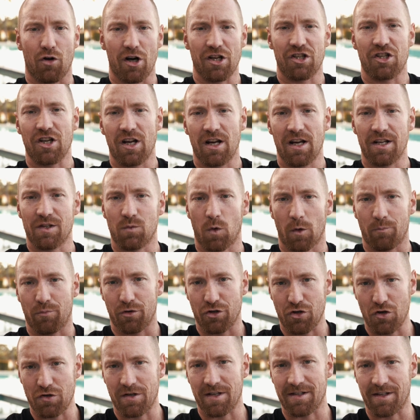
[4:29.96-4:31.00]
Pressure is what
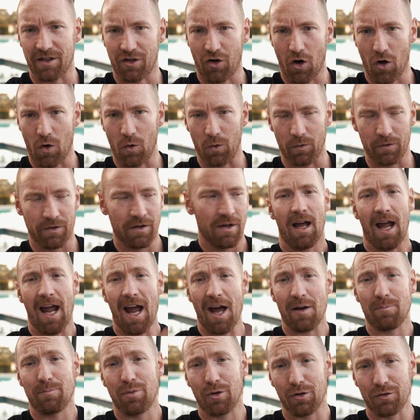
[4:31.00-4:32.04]
produces the gold.
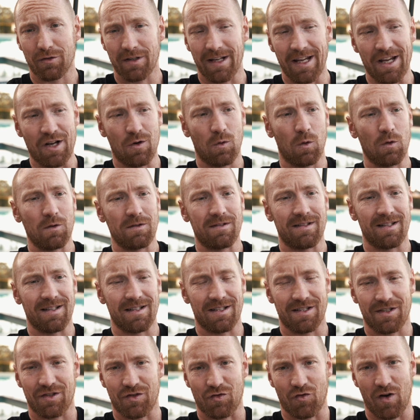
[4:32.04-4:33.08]
Output equals
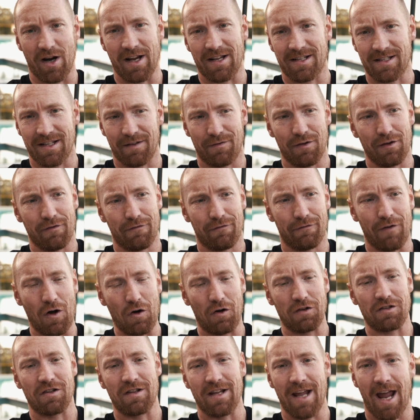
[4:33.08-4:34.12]
stress. If you
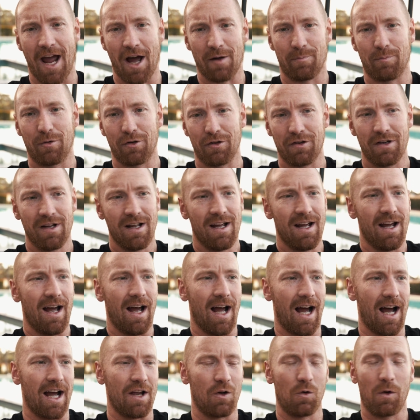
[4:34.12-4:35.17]
focus on the output,
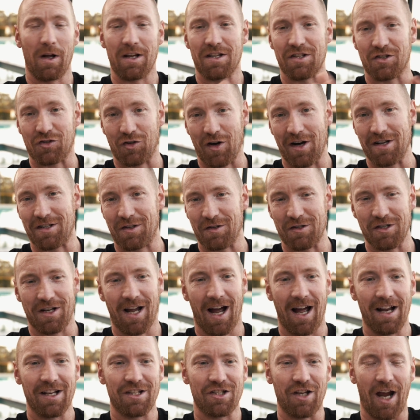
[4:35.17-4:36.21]
uh, you'll get stressed because you
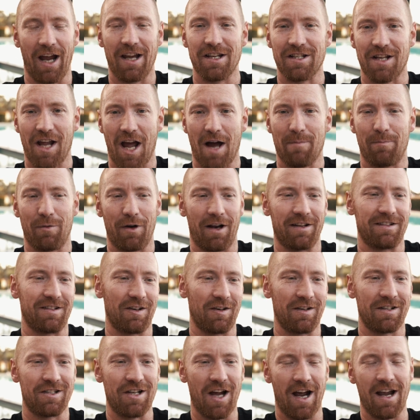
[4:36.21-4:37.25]
can't change the output
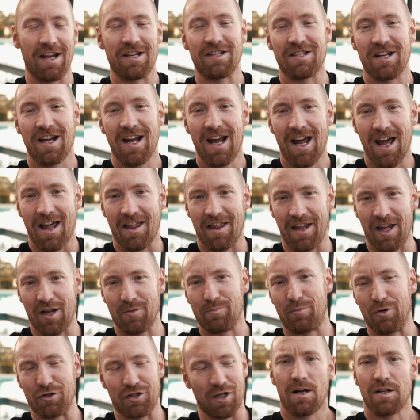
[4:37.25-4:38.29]
until you change the
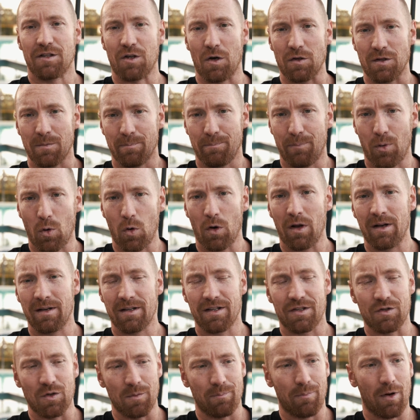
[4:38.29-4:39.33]
input. So it's
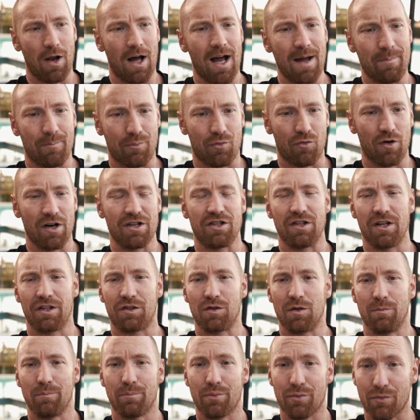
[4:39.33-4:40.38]
important to apply pressure
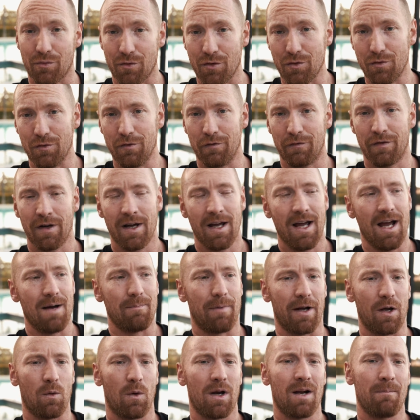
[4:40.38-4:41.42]
to improve
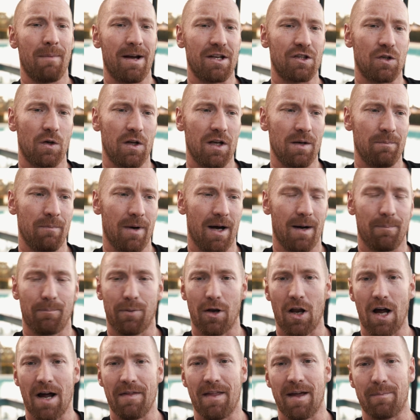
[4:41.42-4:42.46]
but you want to make sure you
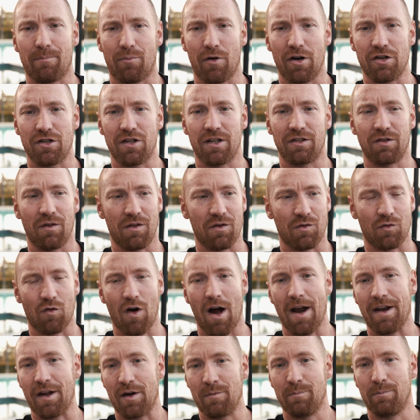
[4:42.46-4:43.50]
apply that pressure to the
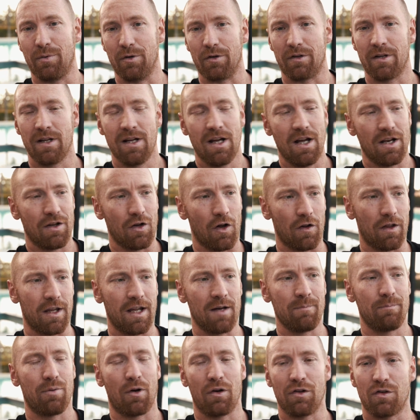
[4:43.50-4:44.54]
right input. Not the
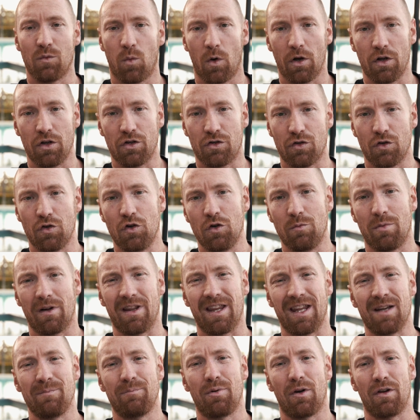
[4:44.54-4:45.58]
input into what you do, but
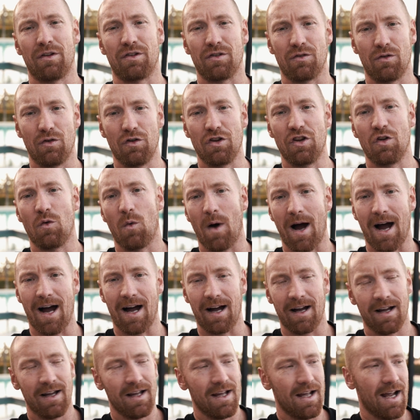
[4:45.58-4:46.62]
the input into who you
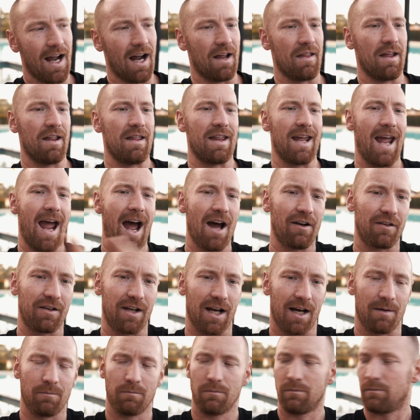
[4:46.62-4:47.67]
are. And then the
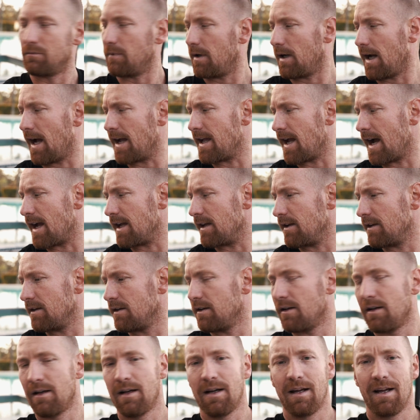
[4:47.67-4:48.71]
outcome, hey, hey,
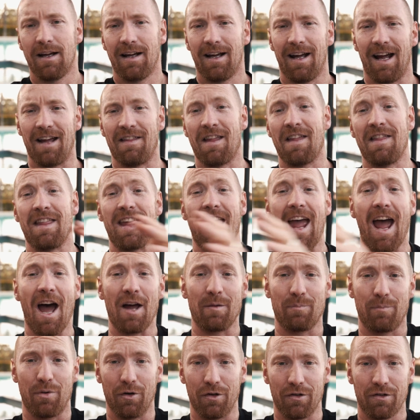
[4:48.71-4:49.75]
and then the
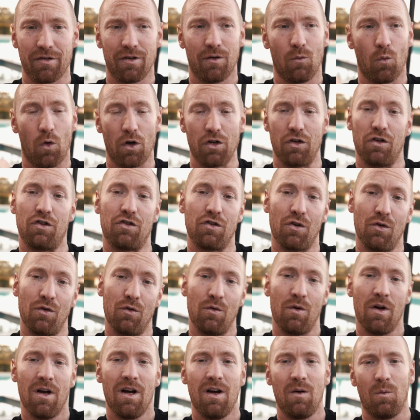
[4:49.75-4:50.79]
output, what you
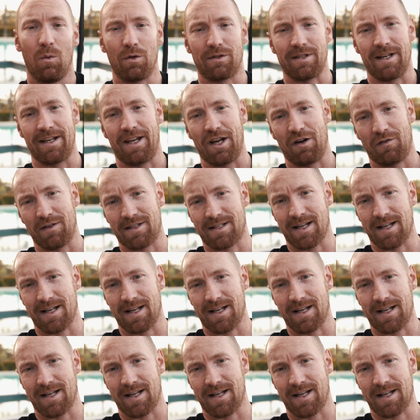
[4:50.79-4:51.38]
do, will take care of